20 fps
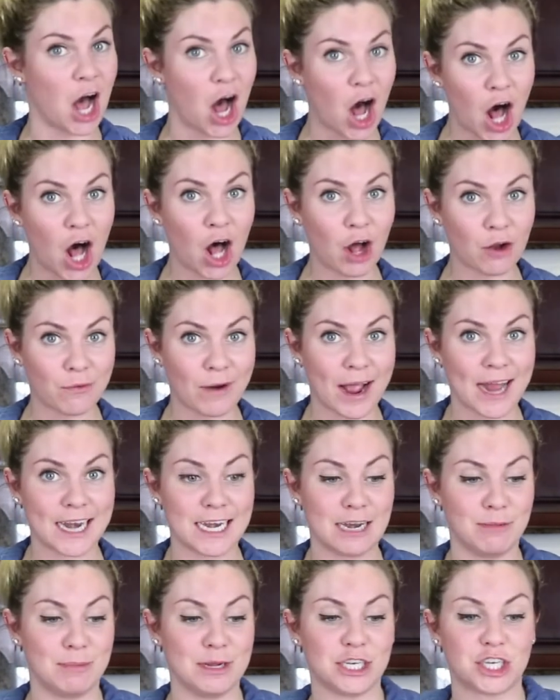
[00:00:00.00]
all ready
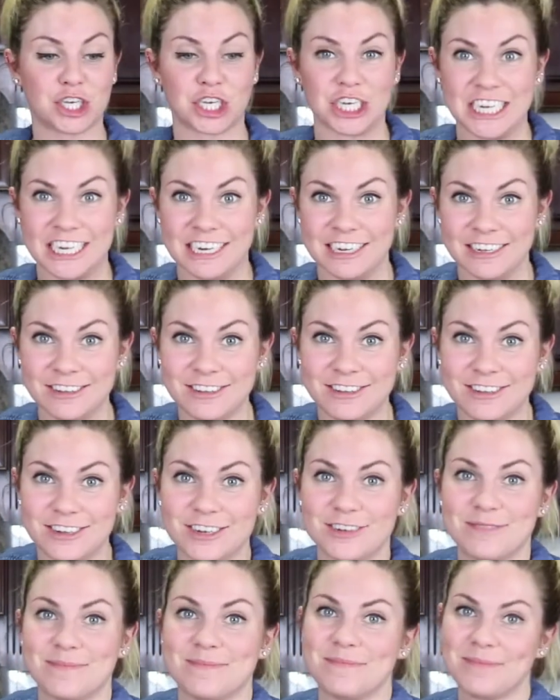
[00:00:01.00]
to be
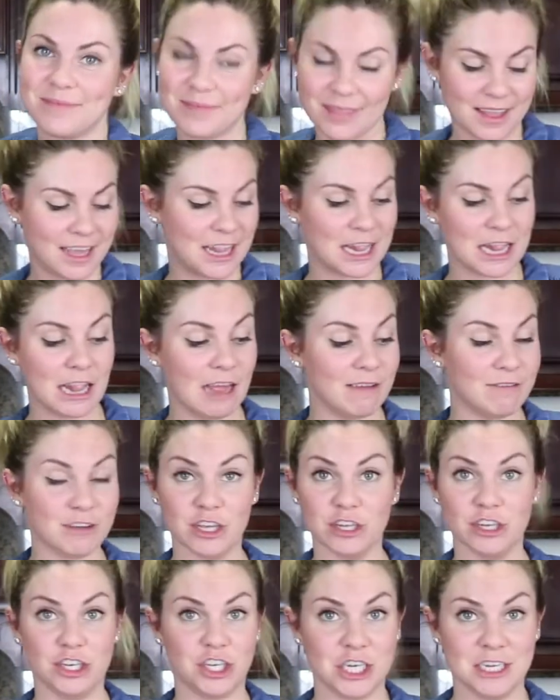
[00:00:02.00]
cheesed. Love a
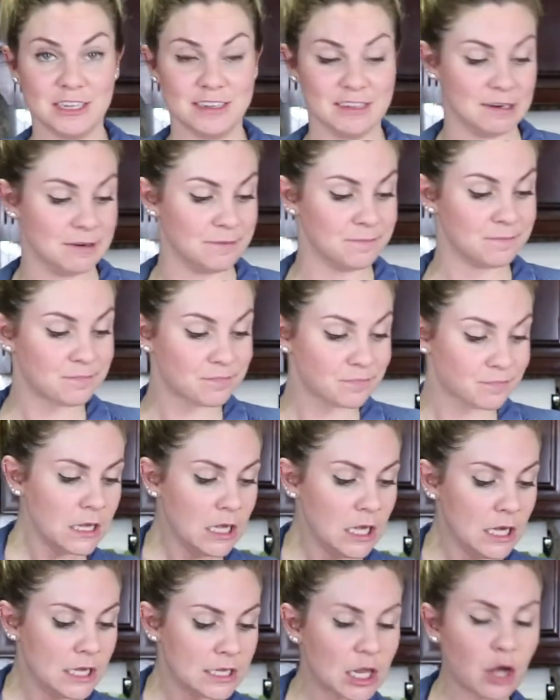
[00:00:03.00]
good cheesing.
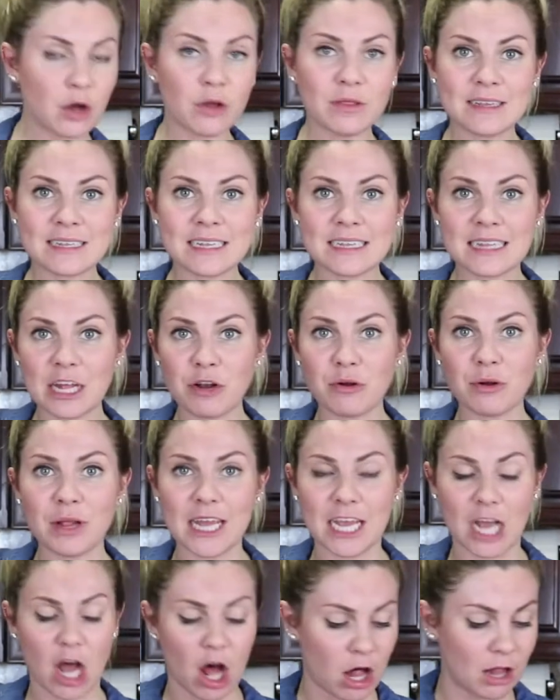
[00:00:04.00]
So this is
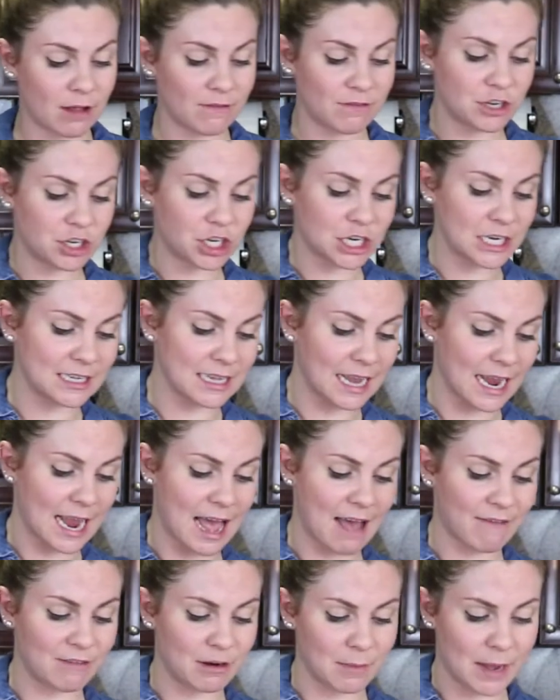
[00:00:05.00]
literally all of the cheese I
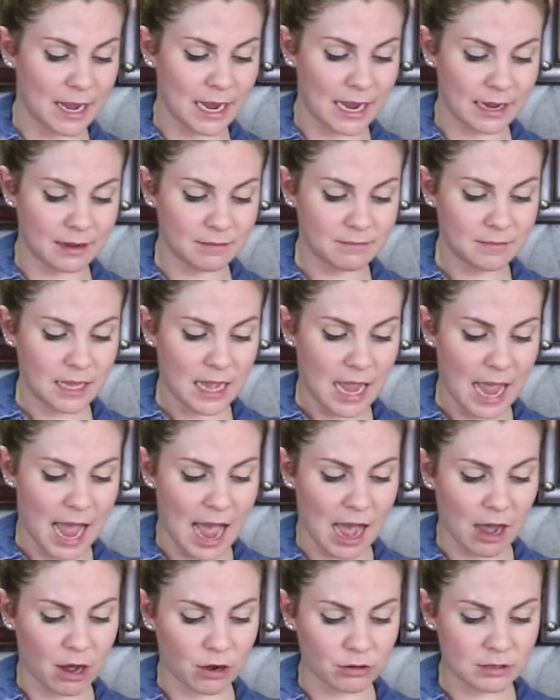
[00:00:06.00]
have in my
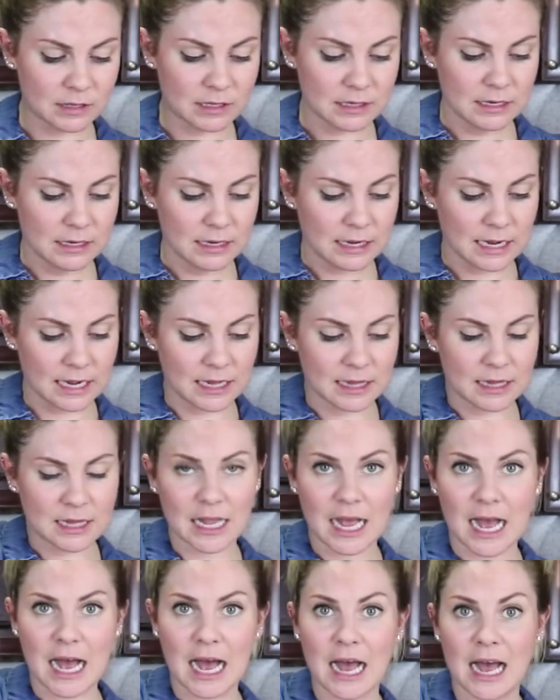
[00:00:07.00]
house. It's
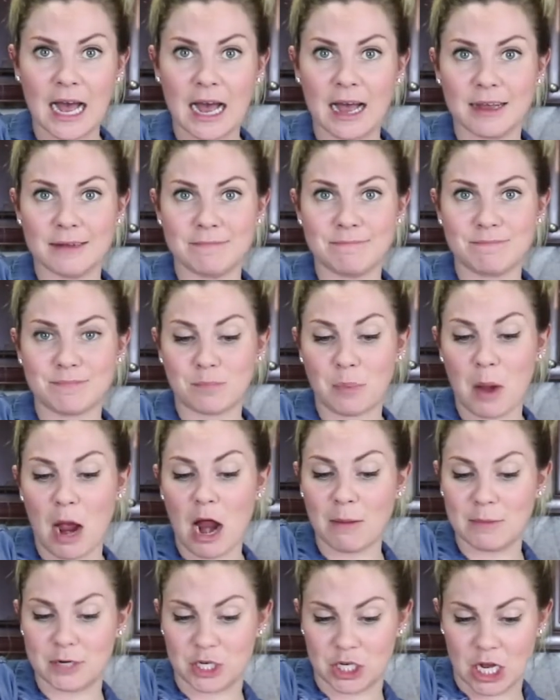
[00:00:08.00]

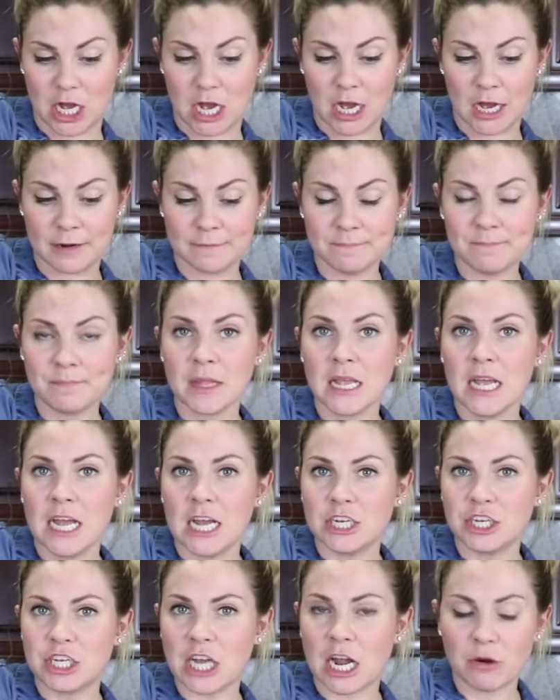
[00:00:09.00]
Parmesan.
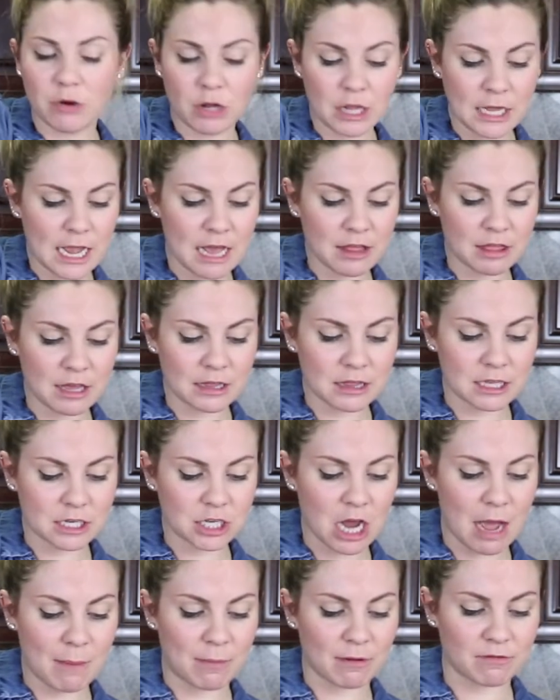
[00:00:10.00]
Generally, I think the
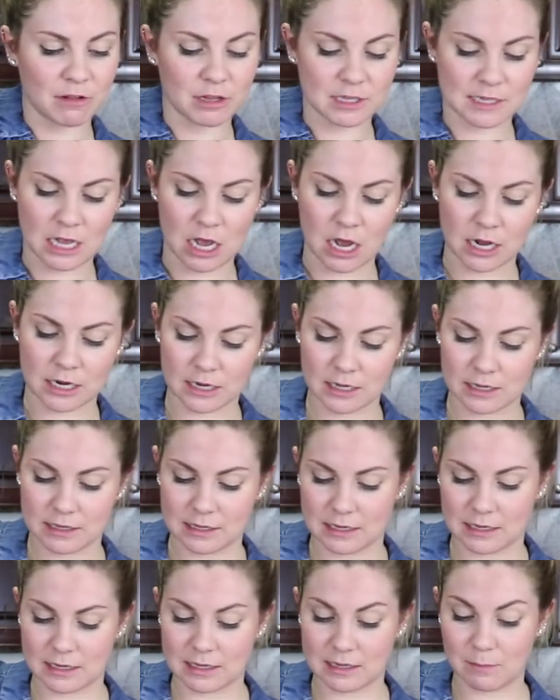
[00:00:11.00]
top of
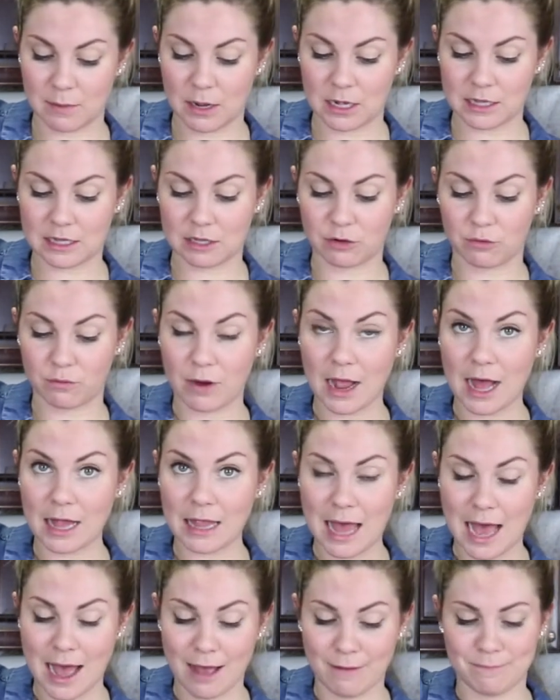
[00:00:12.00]
lasagnas is
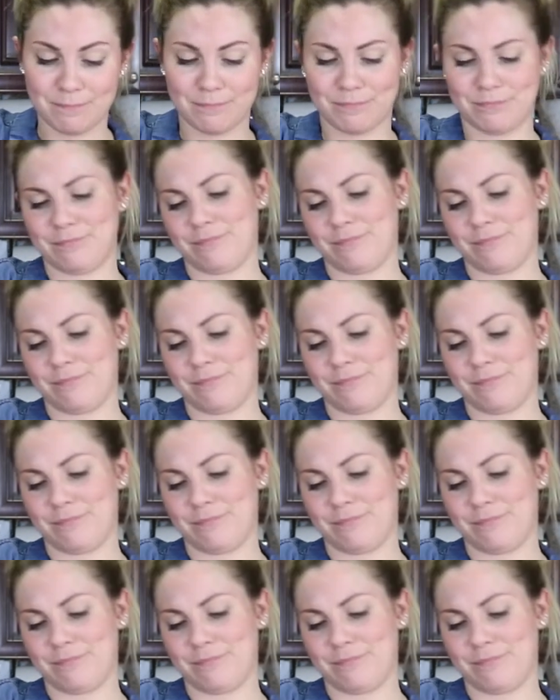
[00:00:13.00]
mozzarella.